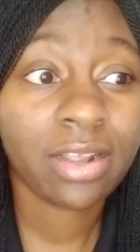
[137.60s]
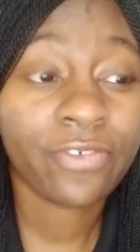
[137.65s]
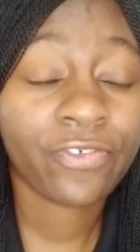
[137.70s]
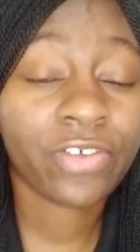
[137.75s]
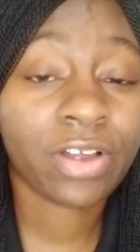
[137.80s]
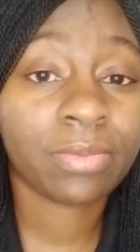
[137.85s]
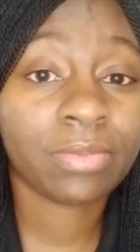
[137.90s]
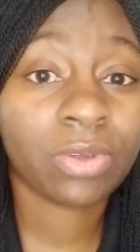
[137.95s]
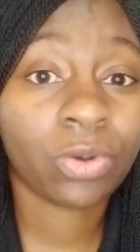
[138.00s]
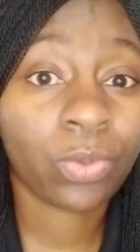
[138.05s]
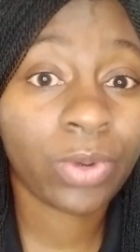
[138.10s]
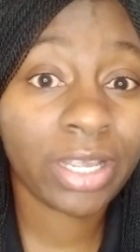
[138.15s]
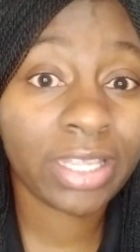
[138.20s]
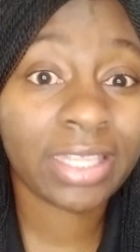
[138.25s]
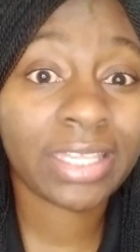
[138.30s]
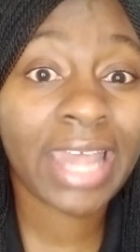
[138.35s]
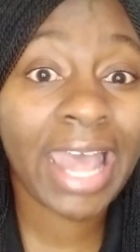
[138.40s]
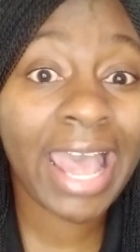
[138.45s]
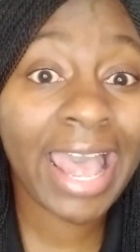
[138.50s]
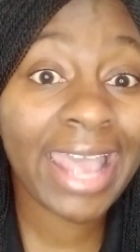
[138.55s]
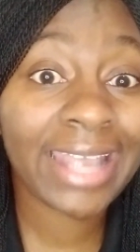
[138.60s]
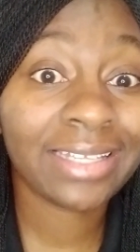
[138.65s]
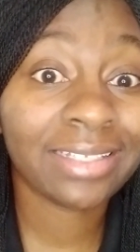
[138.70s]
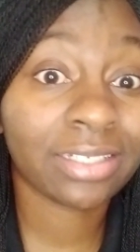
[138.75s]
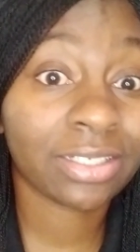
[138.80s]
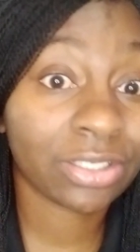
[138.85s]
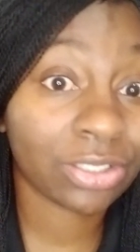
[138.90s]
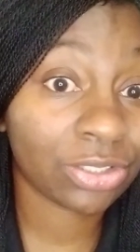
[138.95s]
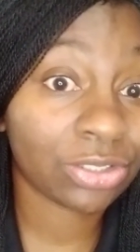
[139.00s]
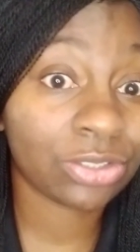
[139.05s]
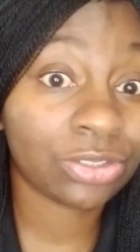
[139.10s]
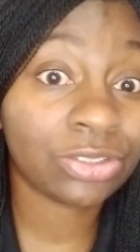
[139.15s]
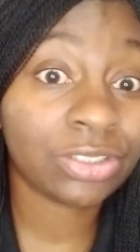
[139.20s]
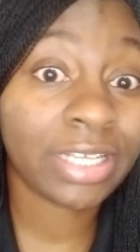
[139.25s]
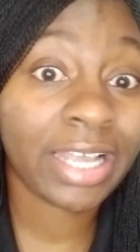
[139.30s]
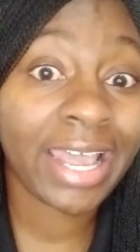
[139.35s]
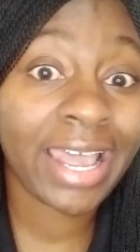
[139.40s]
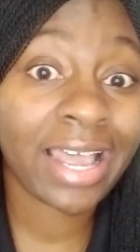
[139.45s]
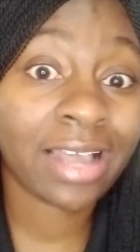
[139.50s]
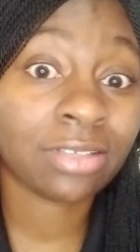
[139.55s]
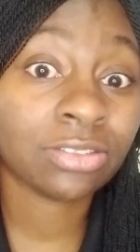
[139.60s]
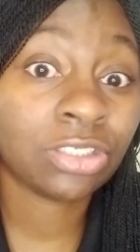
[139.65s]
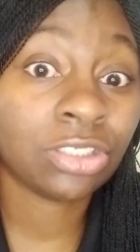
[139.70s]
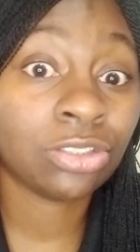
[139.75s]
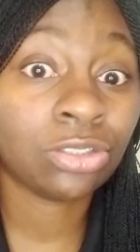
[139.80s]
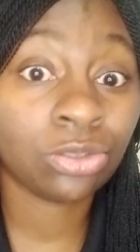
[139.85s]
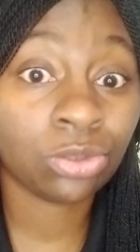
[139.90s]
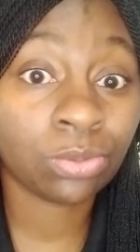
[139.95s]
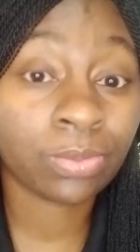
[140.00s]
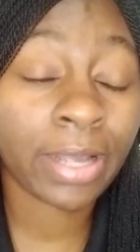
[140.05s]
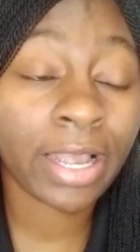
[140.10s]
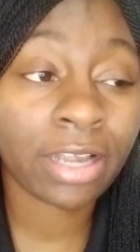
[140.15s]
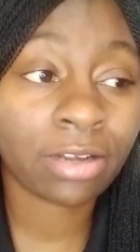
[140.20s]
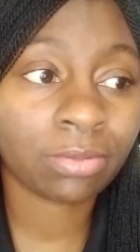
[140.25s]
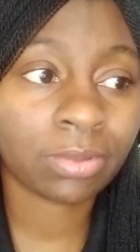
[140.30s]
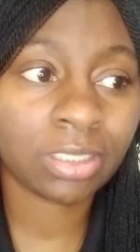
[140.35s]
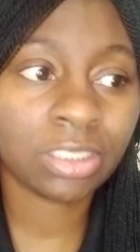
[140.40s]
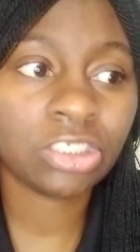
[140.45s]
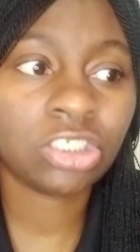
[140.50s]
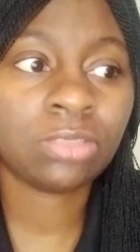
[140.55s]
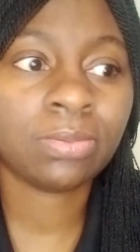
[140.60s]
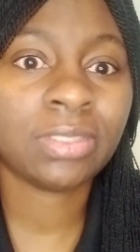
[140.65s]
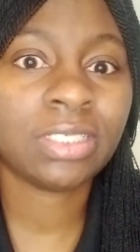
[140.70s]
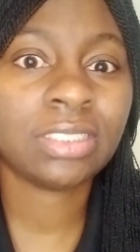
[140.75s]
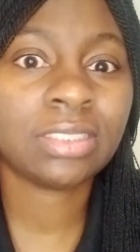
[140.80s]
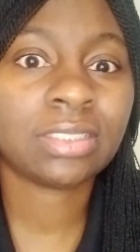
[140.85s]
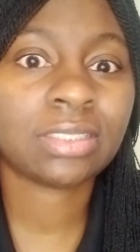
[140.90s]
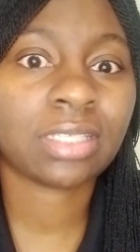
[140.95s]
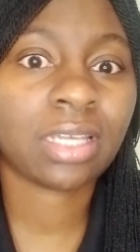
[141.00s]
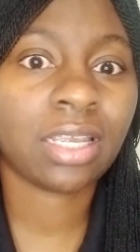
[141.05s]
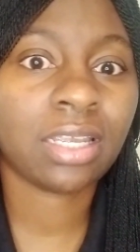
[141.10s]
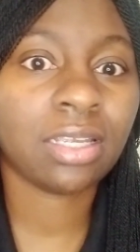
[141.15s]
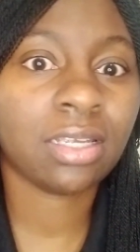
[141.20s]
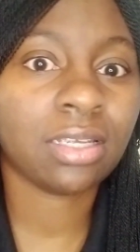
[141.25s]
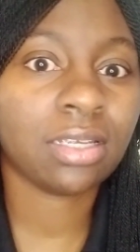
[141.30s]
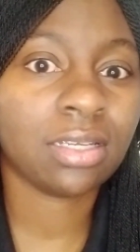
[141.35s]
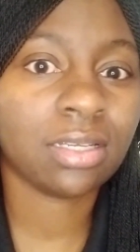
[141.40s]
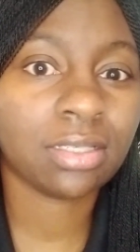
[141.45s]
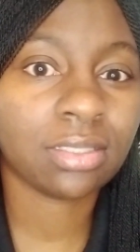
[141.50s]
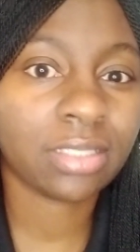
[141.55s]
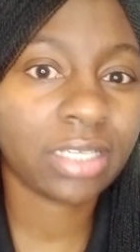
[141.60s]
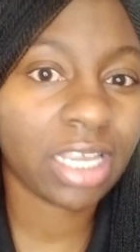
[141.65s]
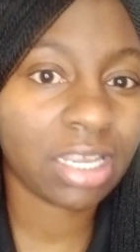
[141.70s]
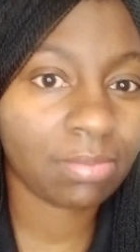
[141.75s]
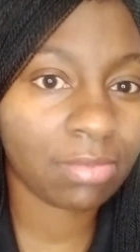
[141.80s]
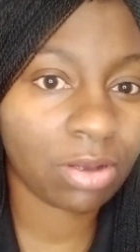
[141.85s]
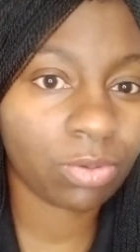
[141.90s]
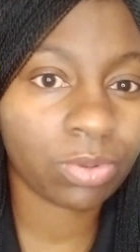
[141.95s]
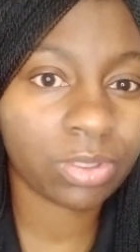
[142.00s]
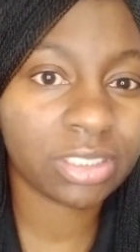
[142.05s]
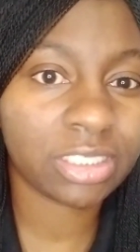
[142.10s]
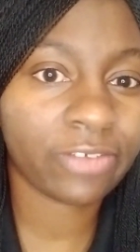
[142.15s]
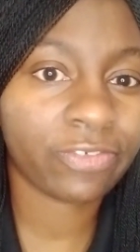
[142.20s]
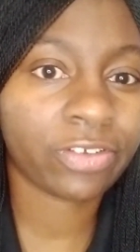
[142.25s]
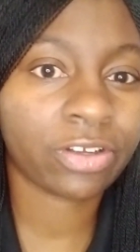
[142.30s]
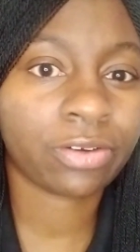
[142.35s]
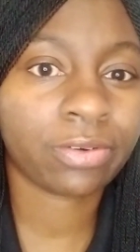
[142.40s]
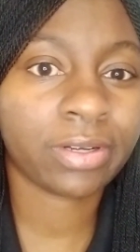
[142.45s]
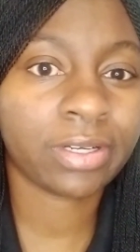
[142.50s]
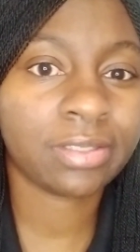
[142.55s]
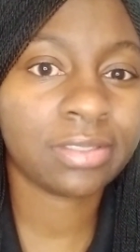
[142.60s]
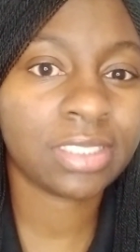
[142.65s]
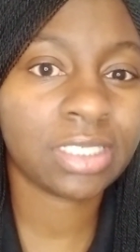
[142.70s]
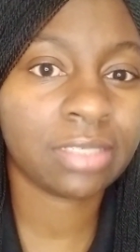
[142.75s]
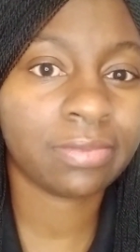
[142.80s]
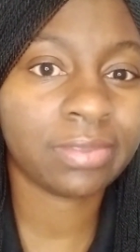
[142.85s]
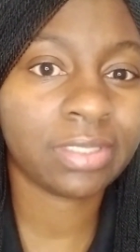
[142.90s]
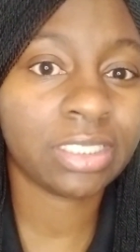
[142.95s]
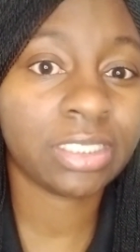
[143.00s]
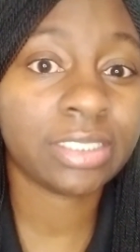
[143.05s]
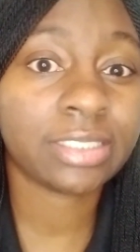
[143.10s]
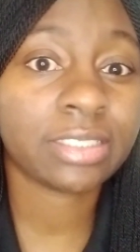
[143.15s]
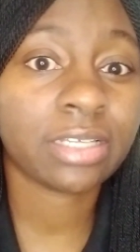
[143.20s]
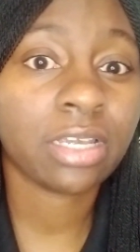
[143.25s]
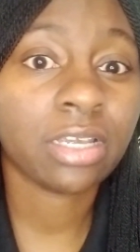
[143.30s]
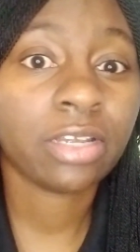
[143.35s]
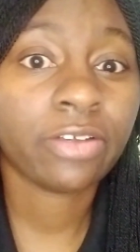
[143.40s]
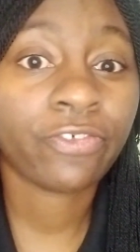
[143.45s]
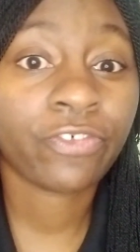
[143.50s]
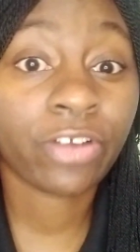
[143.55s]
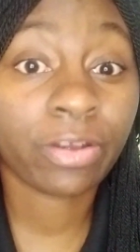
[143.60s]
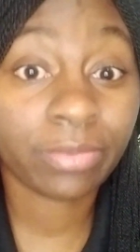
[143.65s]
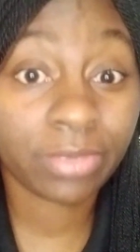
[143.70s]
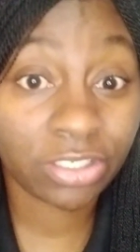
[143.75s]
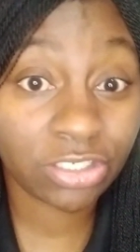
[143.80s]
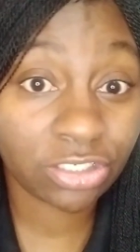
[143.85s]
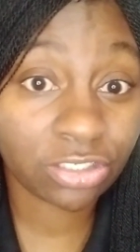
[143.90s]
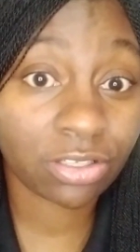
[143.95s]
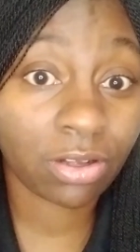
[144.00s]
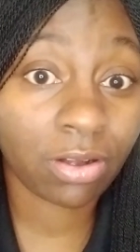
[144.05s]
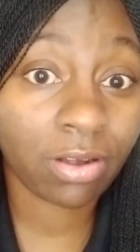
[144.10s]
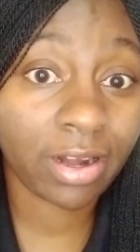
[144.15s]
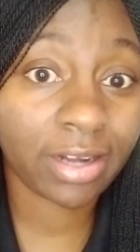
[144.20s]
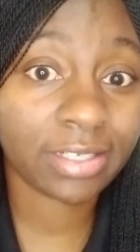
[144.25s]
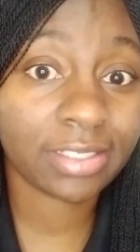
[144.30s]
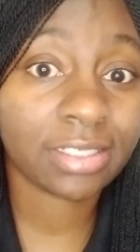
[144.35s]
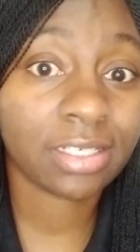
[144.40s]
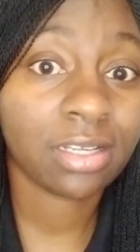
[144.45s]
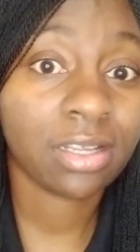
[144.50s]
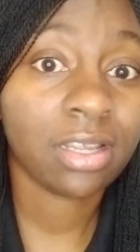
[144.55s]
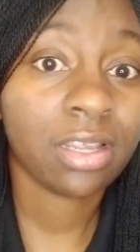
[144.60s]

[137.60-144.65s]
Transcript: from the way that I learned how to do my arrangements and came up with different creativities from the start.